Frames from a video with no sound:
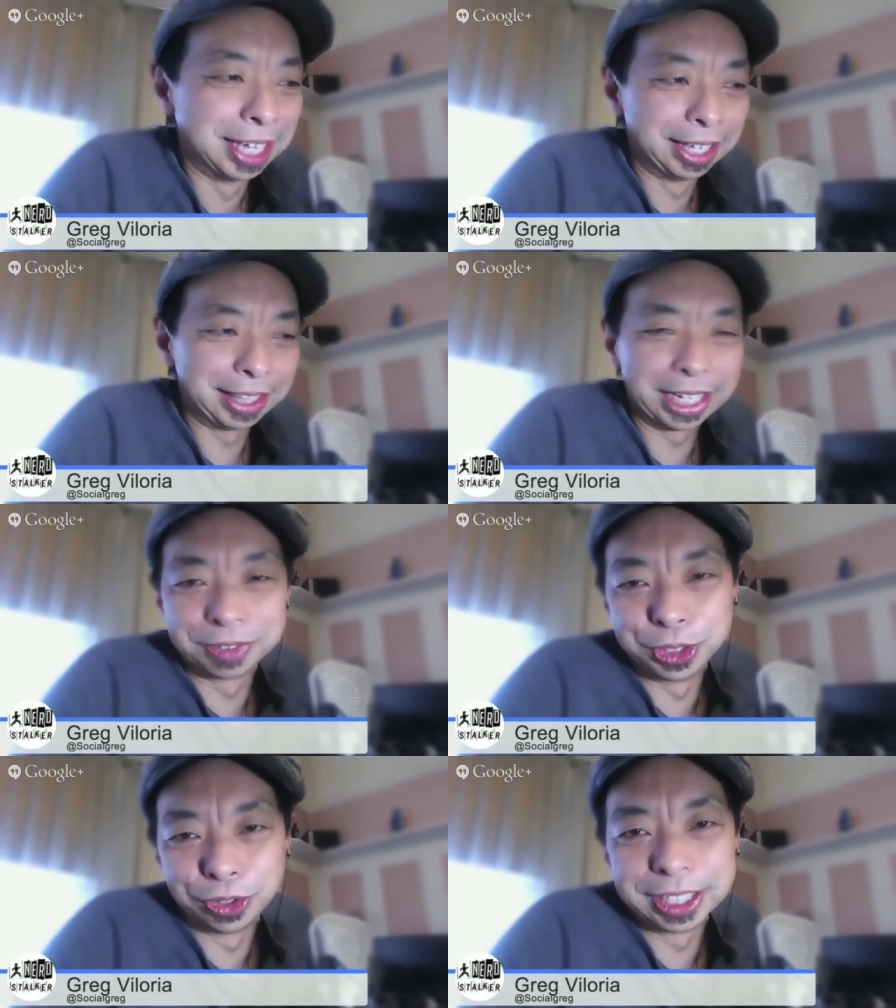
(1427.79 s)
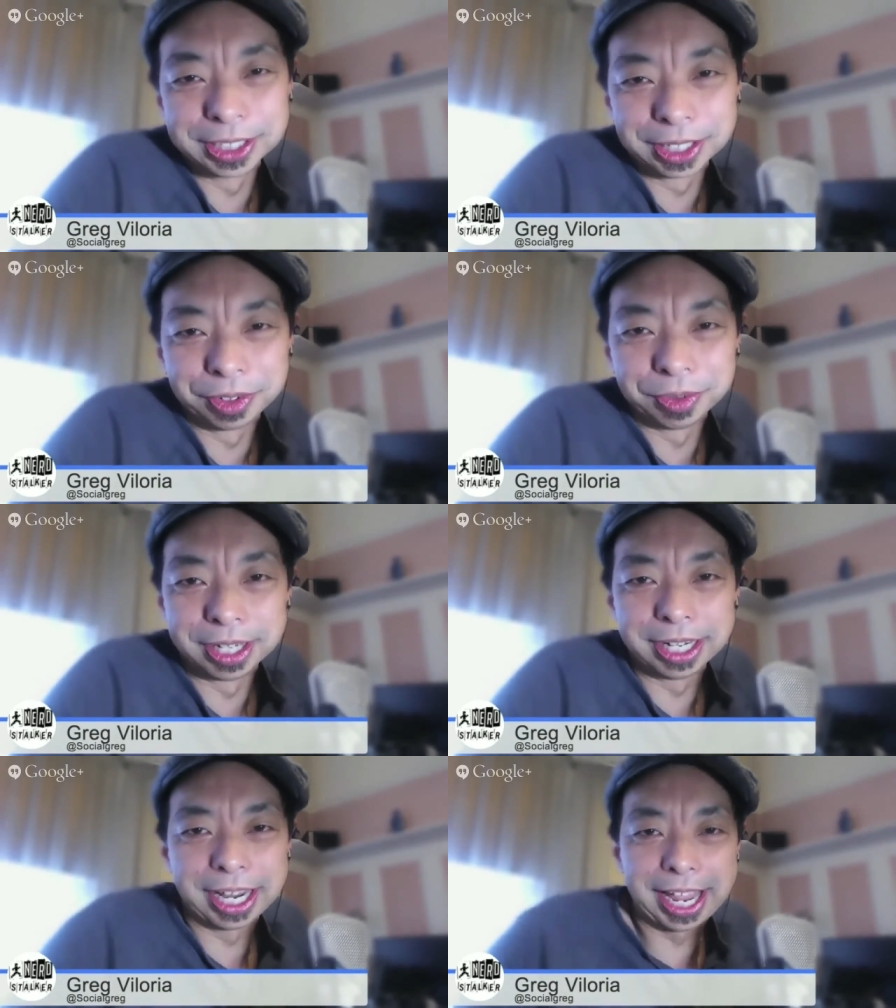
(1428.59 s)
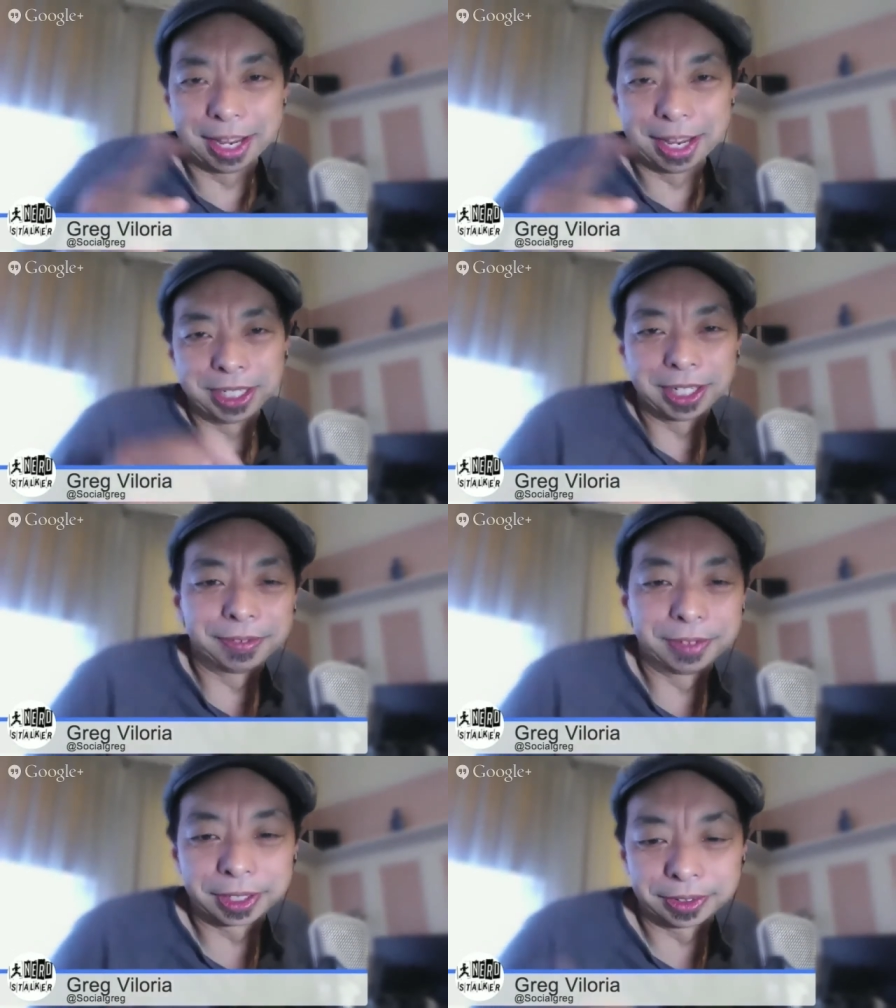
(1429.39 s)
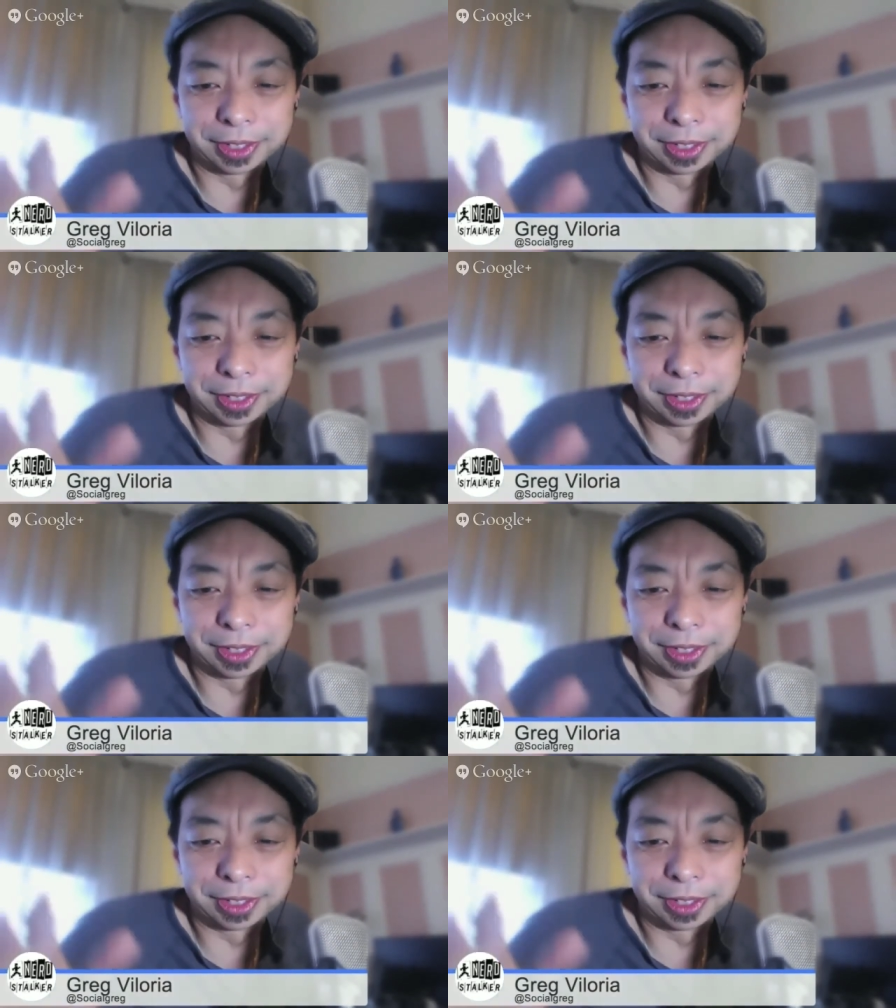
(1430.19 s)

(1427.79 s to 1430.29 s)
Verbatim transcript: Thanks for joining us, everyone, and be careful out there.